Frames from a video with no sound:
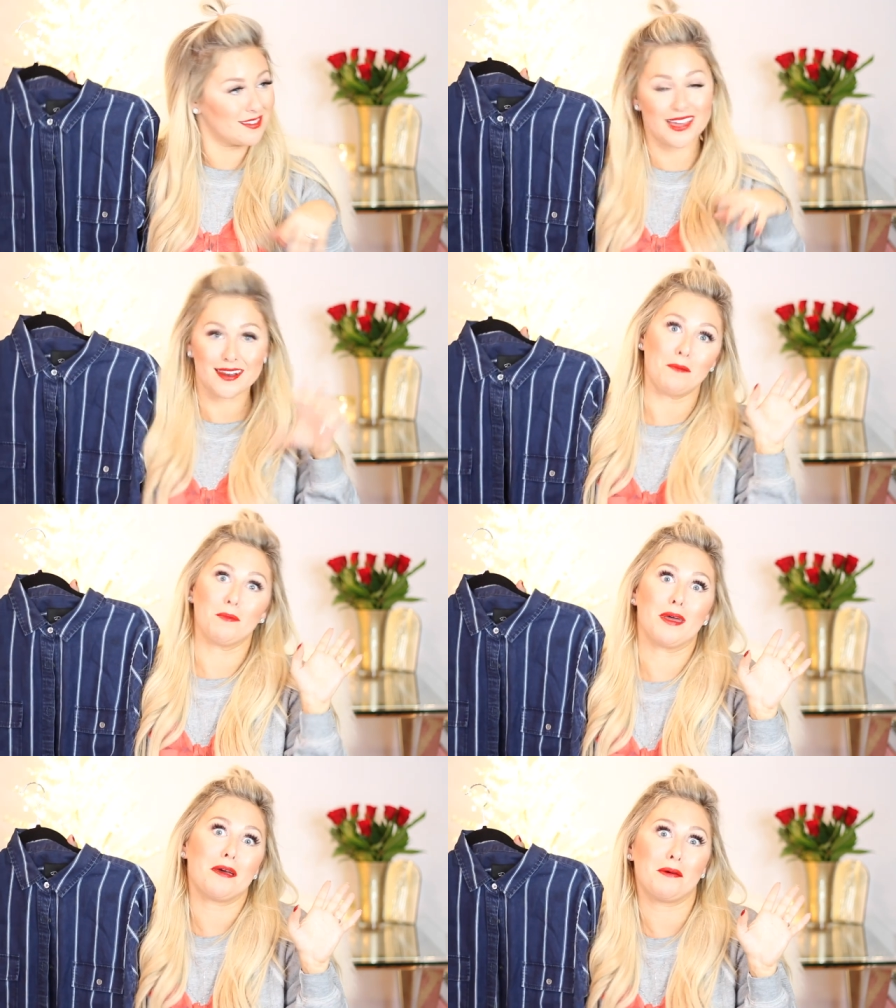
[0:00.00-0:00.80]
I
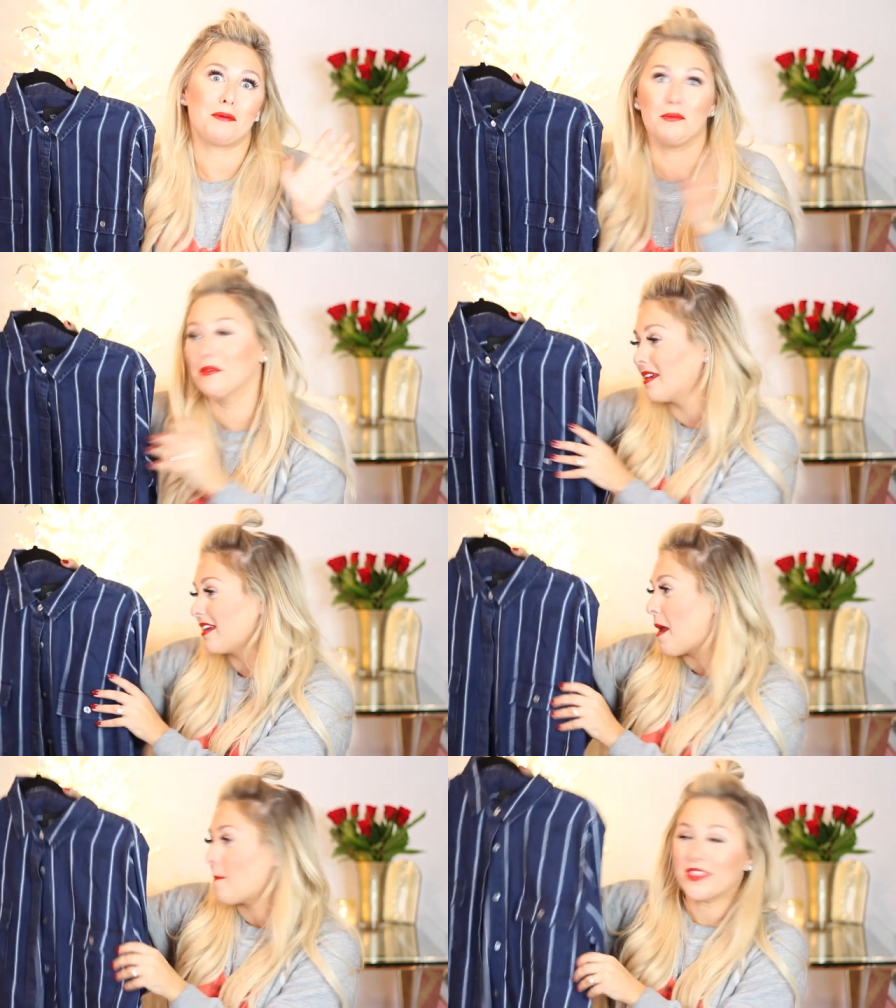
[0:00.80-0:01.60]
don't know.
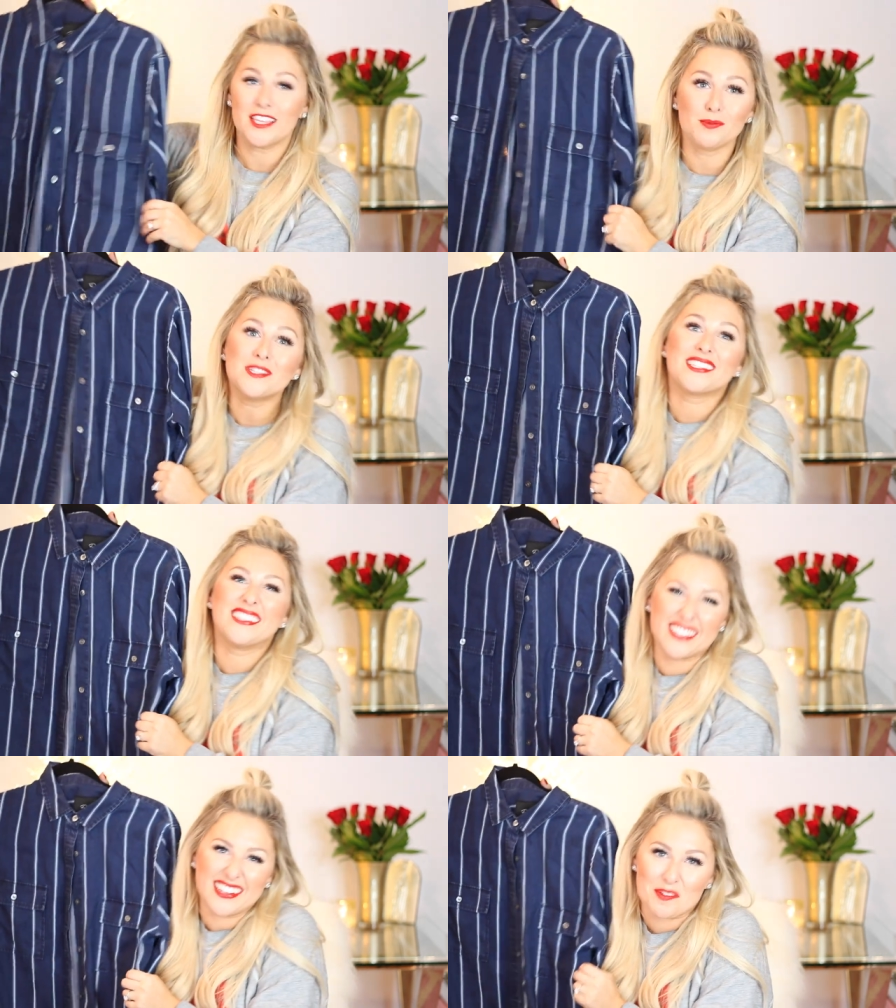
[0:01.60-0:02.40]
But this one's
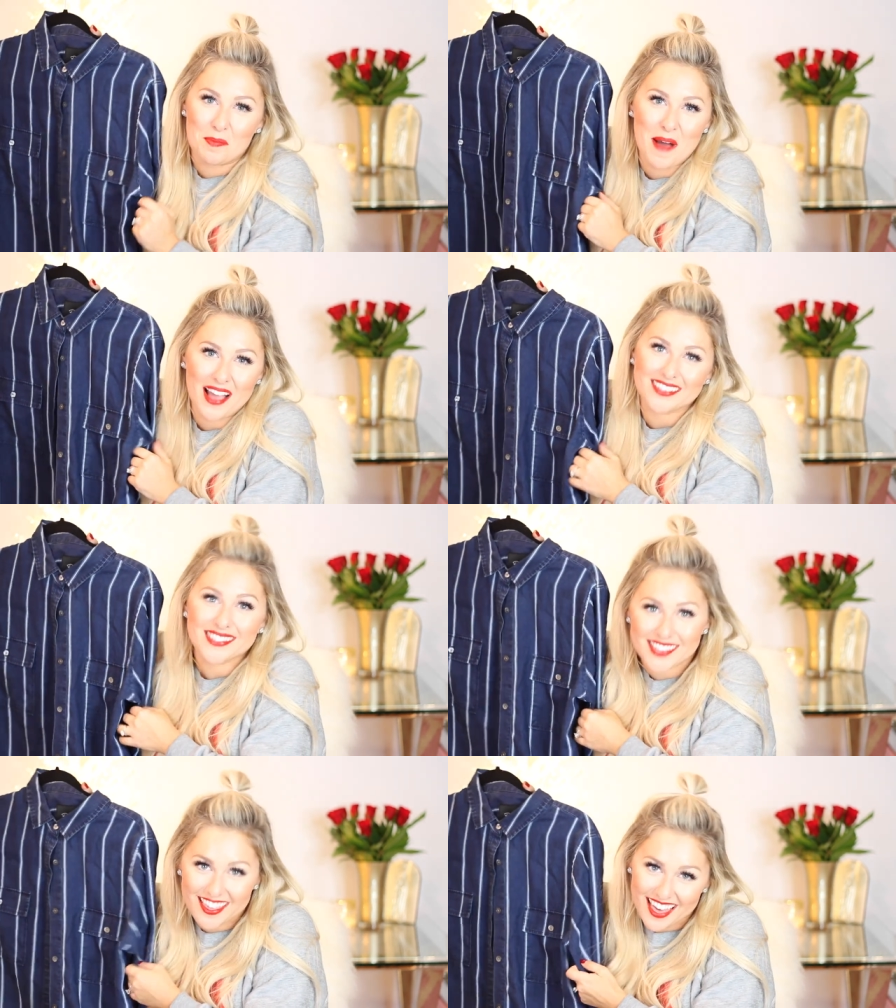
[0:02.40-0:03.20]
denim, I can
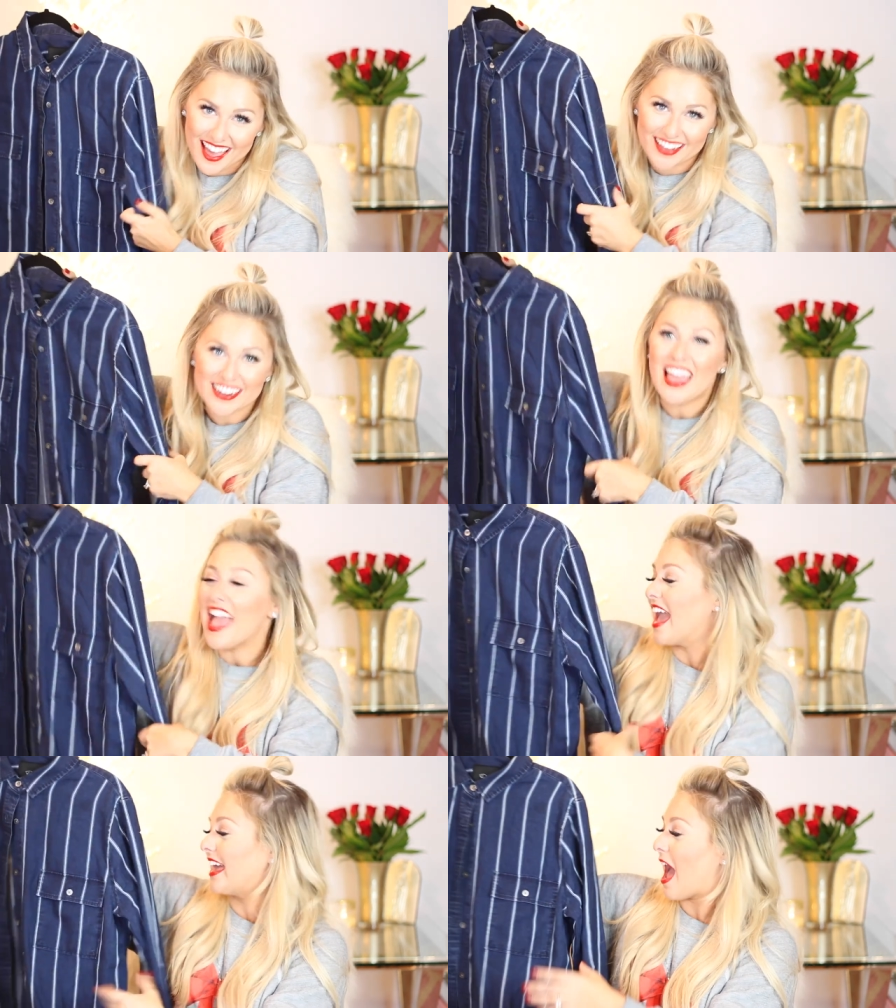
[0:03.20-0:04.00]
say that.
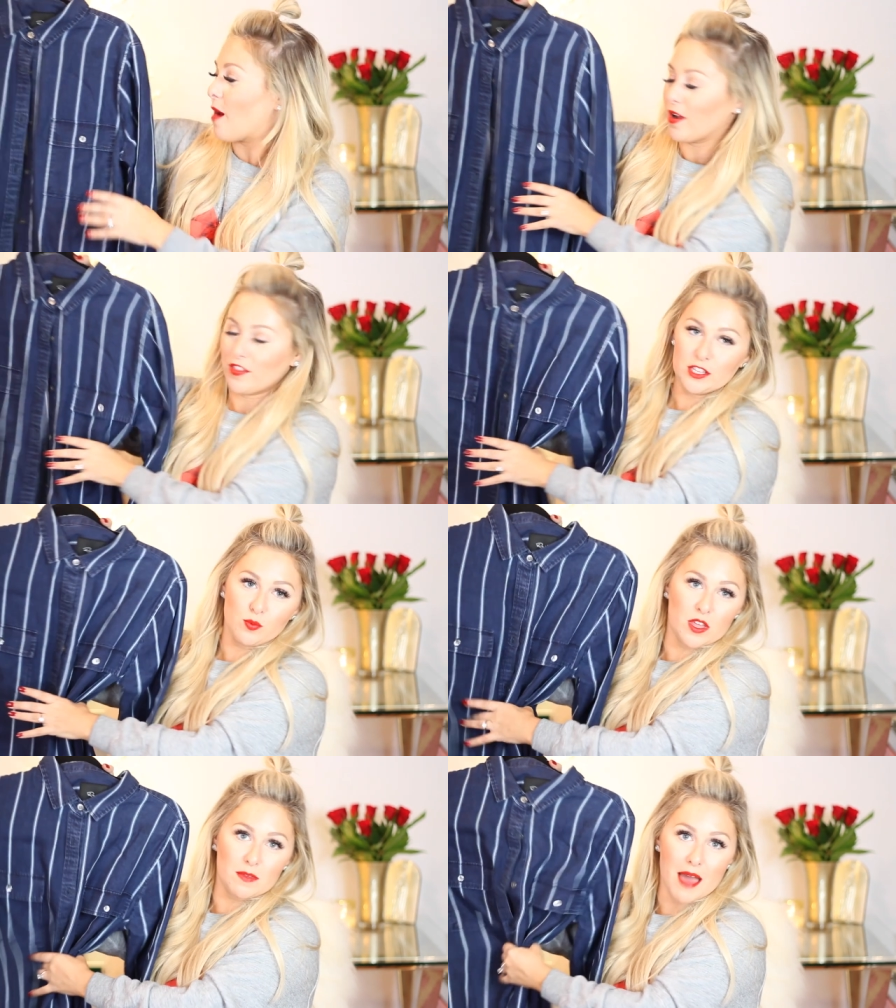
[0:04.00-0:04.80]
And I wear this
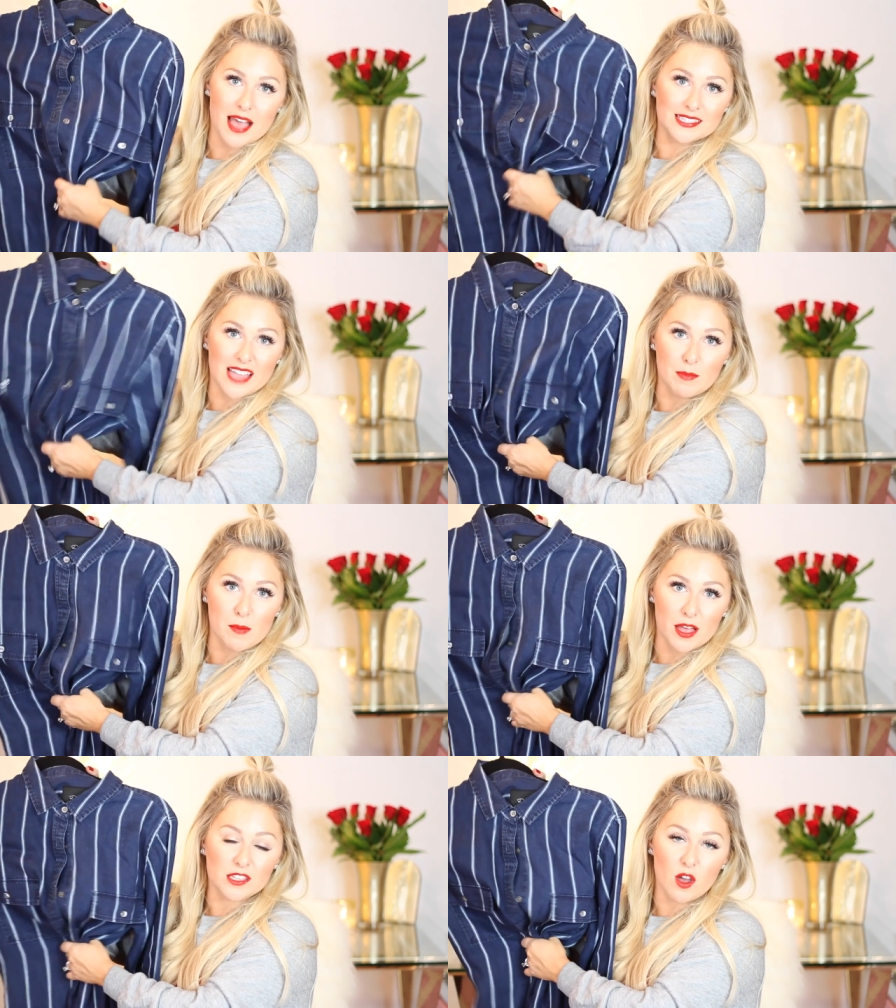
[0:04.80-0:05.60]
with my
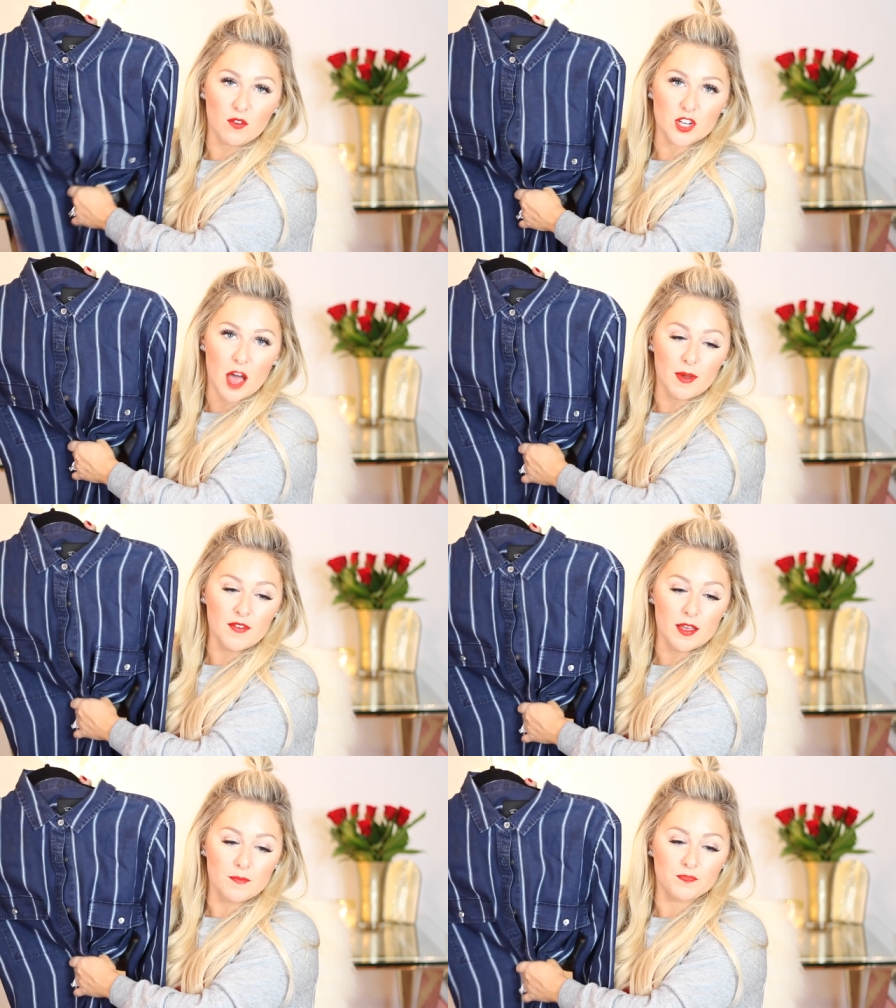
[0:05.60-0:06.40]
statement belts over top of
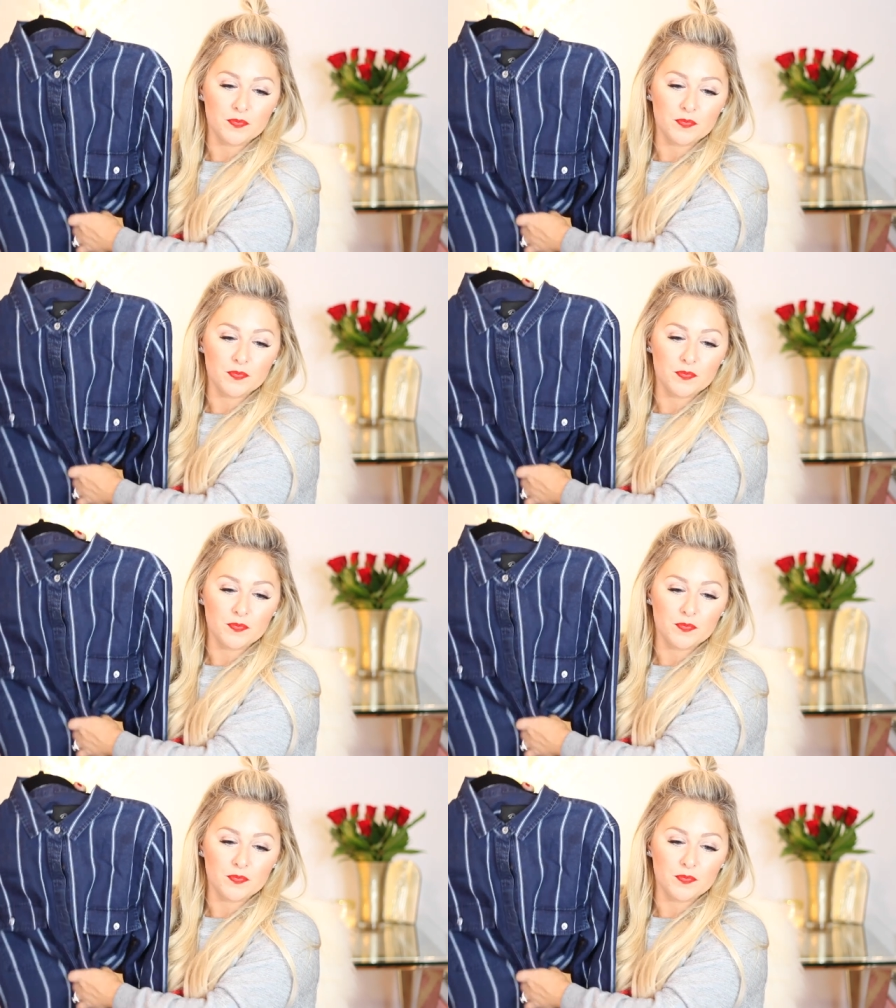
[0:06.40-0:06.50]
it.